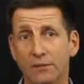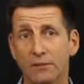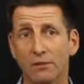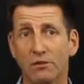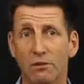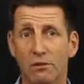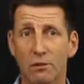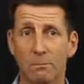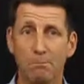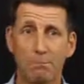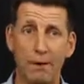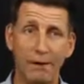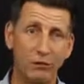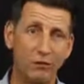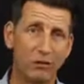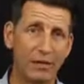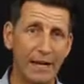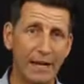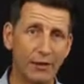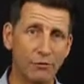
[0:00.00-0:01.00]
such as a
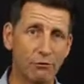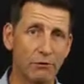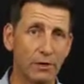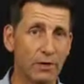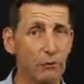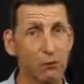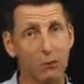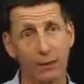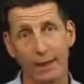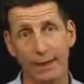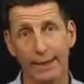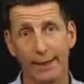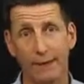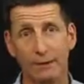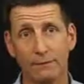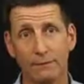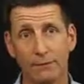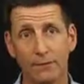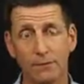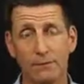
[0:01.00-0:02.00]
pension actuary or an
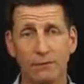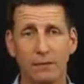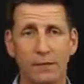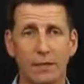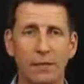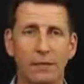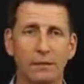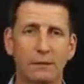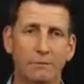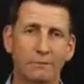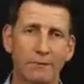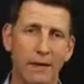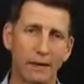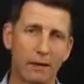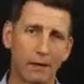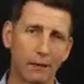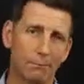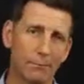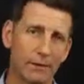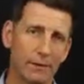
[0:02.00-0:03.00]
accountant to
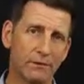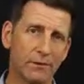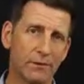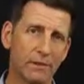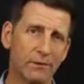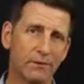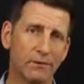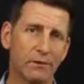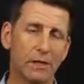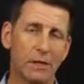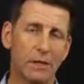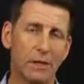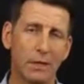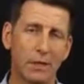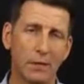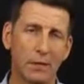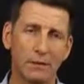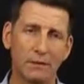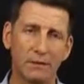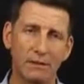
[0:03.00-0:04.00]
value the business,
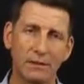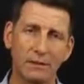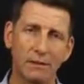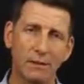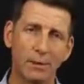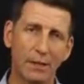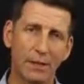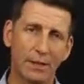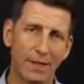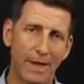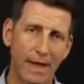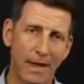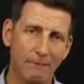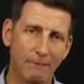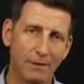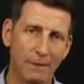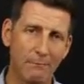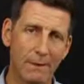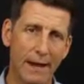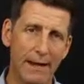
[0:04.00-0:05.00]
this needs to be
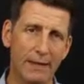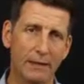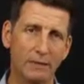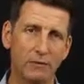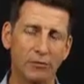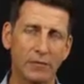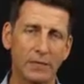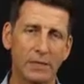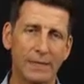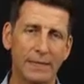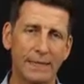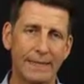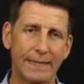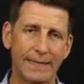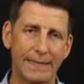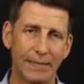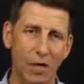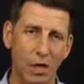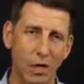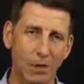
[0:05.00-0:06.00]
carefully managed
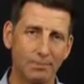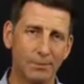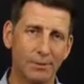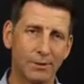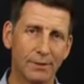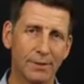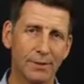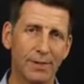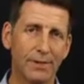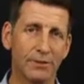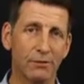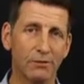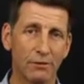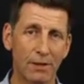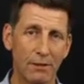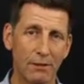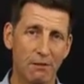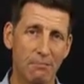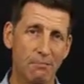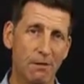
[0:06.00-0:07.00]
in an open and
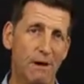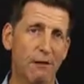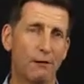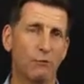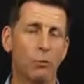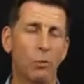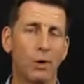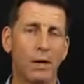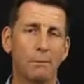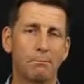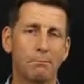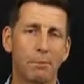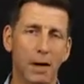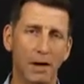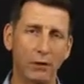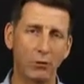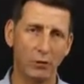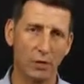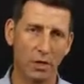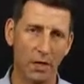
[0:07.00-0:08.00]
transparent way
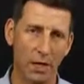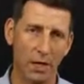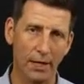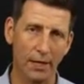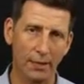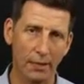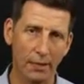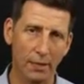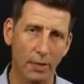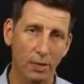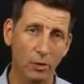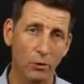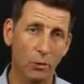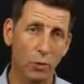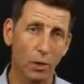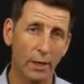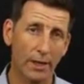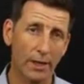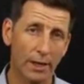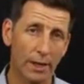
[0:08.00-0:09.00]
by your guide,
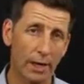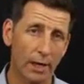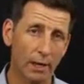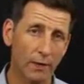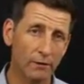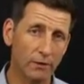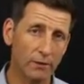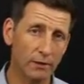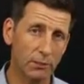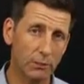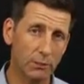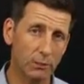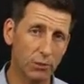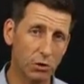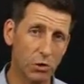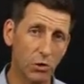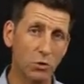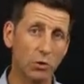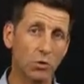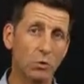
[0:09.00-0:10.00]
working closely with
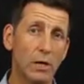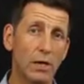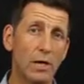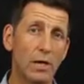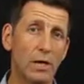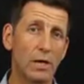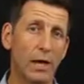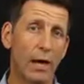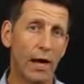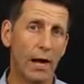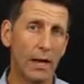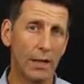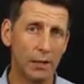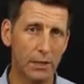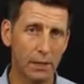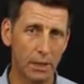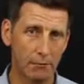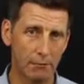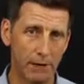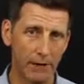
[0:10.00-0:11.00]
you and
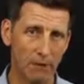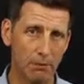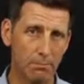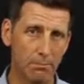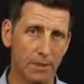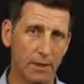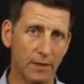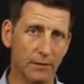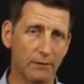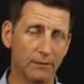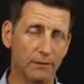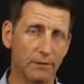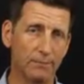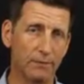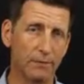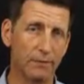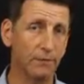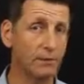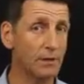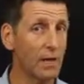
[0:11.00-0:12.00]
the other experts,
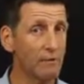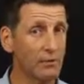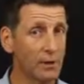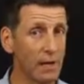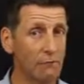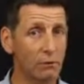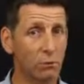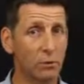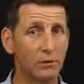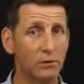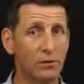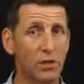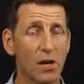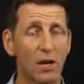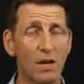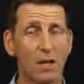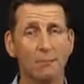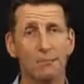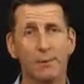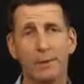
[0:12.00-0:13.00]
saving everyone
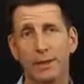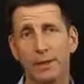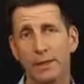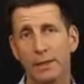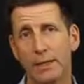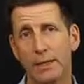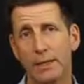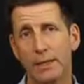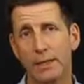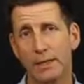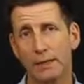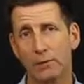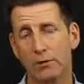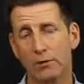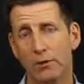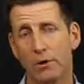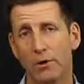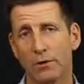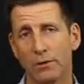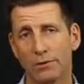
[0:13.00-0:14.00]
time and
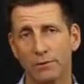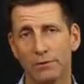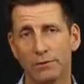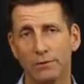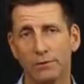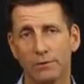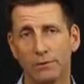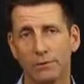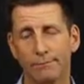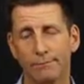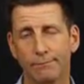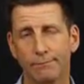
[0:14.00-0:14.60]
costs.